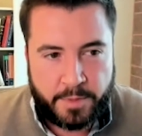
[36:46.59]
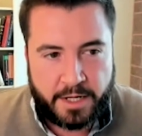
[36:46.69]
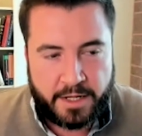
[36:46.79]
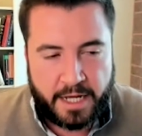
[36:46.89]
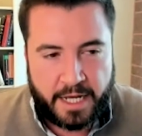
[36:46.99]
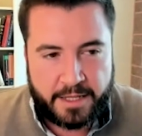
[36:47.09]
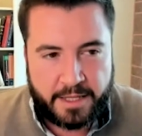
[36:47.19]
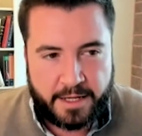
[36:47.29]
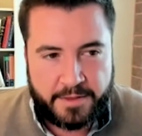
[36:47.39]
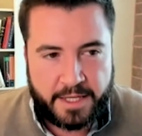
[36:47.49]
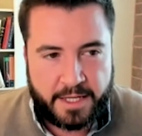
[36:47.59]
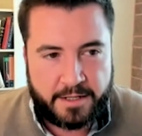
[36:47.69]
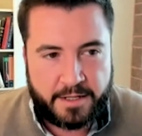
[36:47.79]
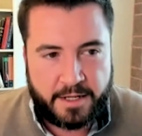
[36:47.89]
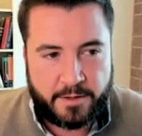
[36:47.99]
But I, I, I think
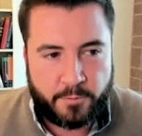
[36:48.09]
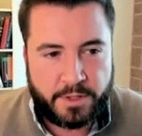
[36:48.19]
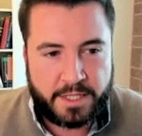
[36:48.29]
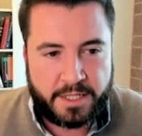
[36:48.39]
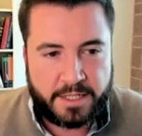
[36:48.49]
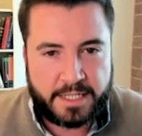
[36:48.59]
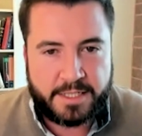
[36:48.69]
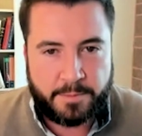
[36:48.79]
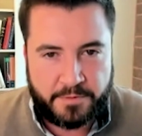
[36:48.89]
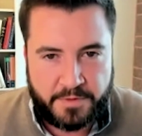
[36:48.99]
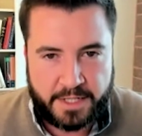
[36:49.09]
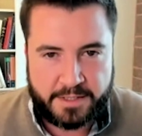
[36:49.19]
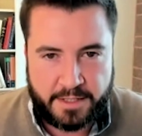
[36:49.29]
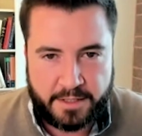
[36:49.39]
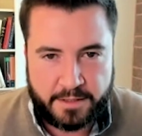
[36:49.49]
it it really
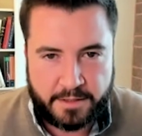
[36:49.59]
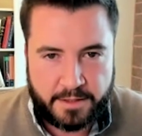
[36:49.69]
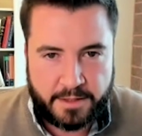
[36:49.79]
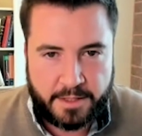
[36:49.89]
exemplifies the